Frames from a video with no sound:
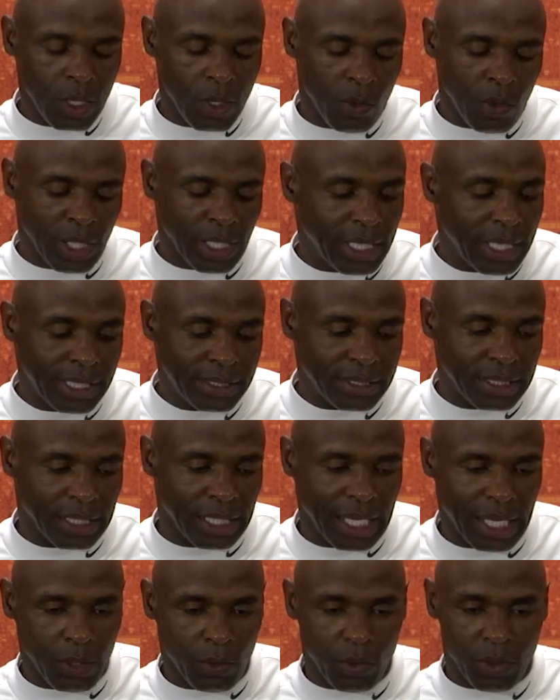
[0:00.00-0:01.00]
Well, it isn't
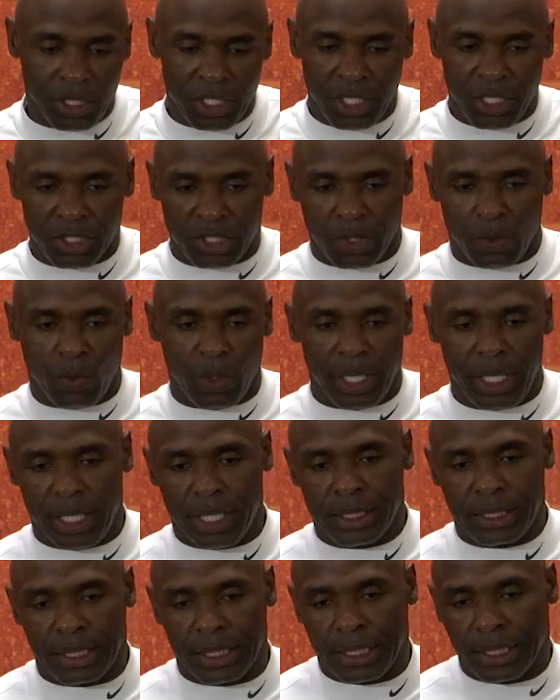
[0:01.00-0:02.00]
like years away.
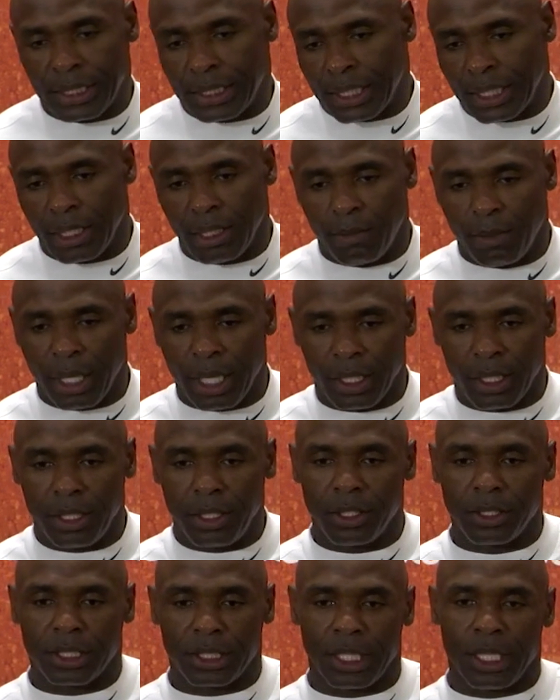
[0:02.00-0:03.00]
It's it's still about
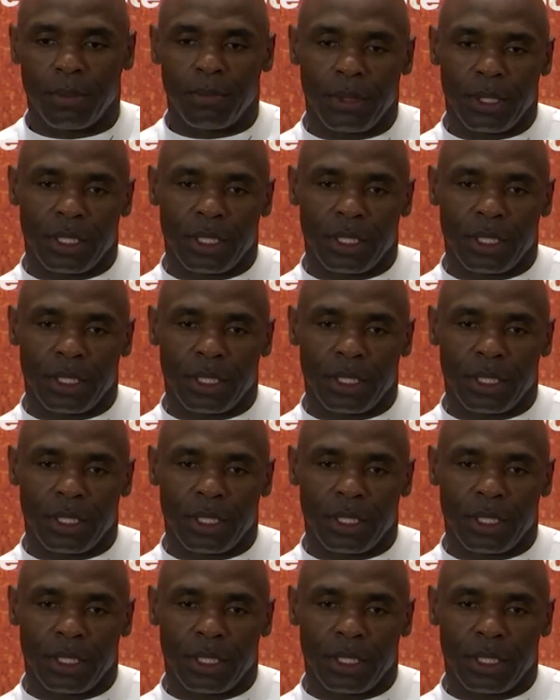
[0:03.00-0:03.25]
leadership,